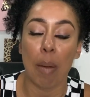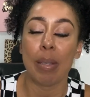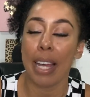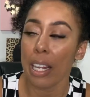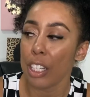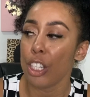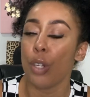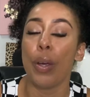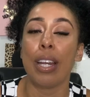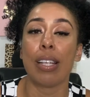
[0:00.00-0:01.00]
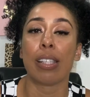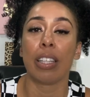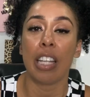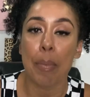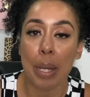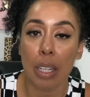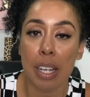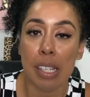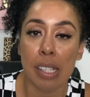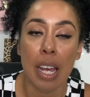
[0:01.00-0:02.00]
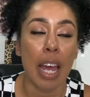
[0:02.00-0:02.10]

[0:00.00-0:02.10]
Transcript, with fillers: I'm telling you, it is limitless.